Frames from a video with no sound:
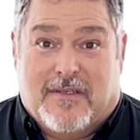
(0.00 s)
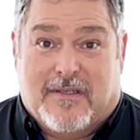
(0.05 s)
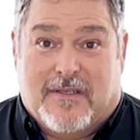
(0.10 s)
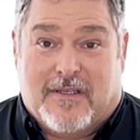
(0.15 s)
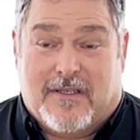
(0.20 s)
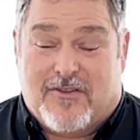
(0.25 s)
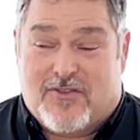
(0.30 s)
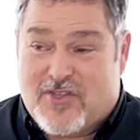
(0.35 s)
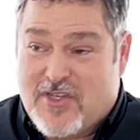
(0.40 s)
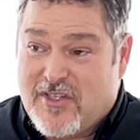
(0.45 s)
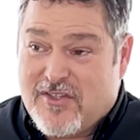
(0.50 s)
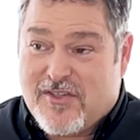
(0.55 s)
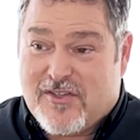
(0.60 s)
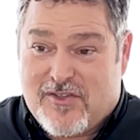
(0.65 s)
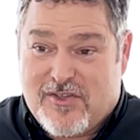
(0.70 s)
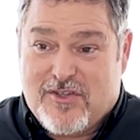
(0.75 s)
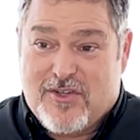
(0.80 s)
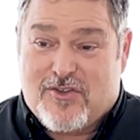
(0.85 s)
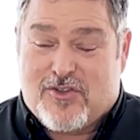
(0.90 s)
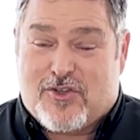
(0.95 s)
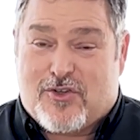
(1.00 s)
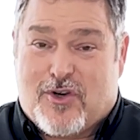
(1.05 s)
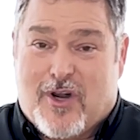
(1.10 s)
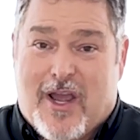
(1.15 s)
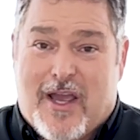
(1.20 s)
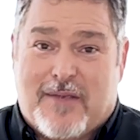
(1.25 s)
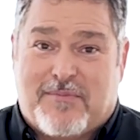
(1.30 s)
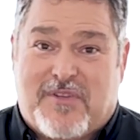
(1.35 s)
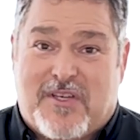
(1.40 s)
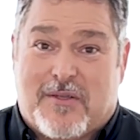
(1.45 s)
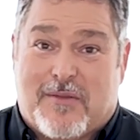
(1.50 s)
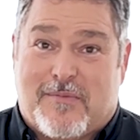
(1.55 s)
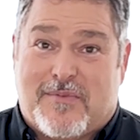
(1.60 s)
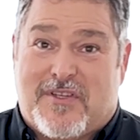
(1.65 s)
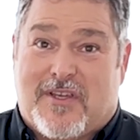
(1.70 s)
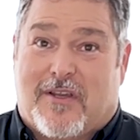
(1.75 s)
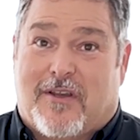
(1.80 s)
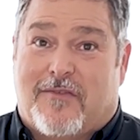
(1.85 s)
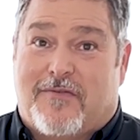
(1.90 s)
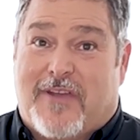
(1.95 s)
And Jesus describes
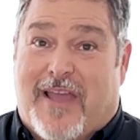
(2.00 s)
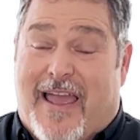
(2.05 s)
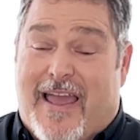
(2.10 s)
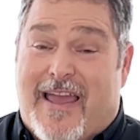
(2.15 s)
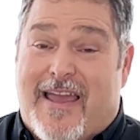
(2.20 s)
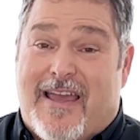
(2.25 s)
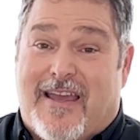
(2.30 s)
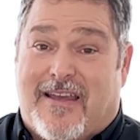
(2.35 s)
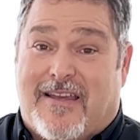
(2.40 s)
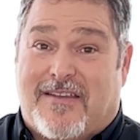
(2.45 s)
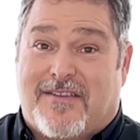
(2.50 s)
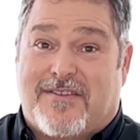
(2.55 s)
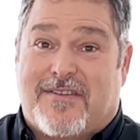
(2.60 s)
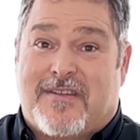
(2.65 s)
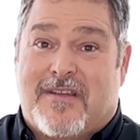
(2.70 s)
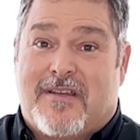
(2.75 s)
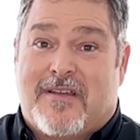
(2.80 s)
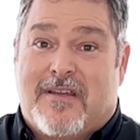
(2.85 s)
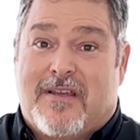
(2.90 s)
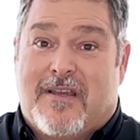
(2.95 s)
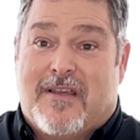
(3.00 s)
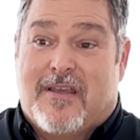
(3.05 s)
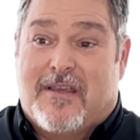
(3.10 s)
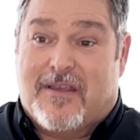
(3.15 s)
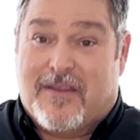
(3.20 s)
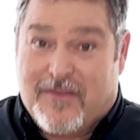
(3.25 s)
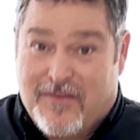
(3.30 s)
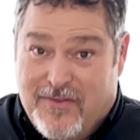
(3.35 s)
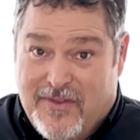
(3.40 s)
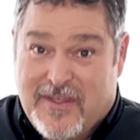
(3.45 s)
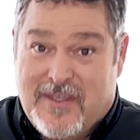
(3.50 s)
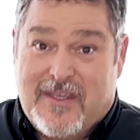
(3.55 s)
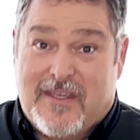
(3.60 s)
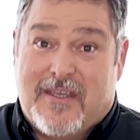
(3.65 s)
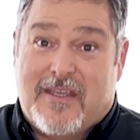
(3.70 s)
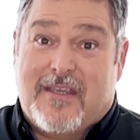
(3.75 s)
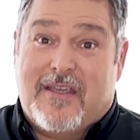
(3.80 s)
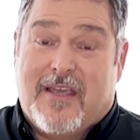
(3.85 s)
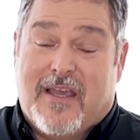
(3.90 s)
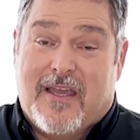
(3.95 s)
himself as
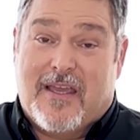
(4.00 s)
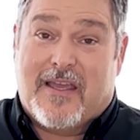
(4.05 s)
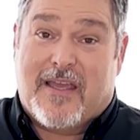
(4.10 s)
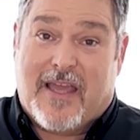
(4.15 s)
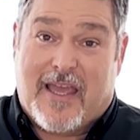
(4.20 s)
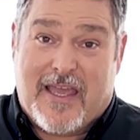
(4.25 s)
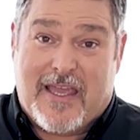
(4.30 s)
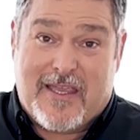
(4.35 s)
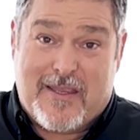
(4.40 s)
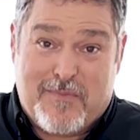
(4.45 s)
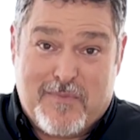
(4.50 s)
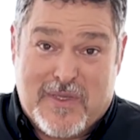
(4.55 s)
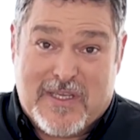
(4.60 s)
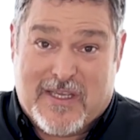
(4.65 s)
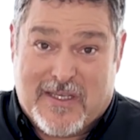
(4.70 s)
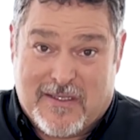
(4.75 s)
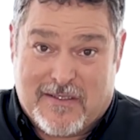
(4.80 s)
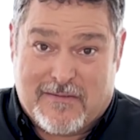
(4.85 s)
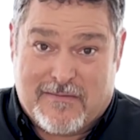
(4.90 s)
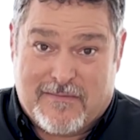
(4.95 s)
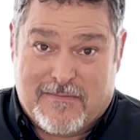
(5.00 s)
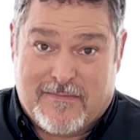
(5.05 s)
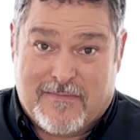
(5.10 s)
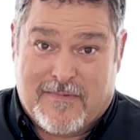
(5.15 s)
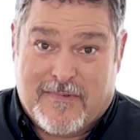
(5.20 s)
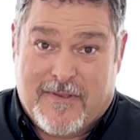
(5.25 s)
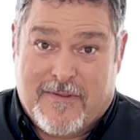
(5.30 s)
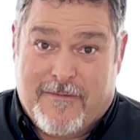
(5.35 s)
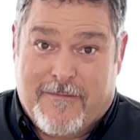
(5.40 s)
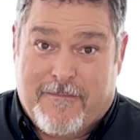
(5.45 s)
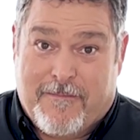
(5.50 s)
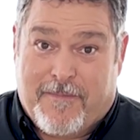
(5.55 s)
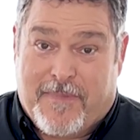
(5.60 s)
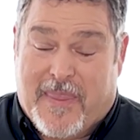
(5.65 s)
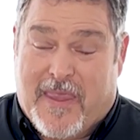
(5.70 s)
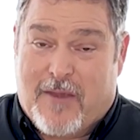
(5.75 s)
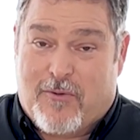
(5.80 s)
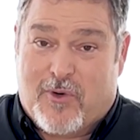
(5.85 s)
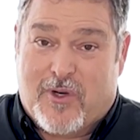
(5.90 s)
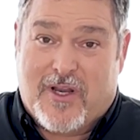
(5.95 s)
the Amen.
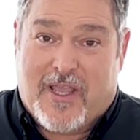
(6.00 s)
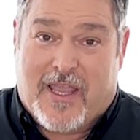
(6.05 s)
That word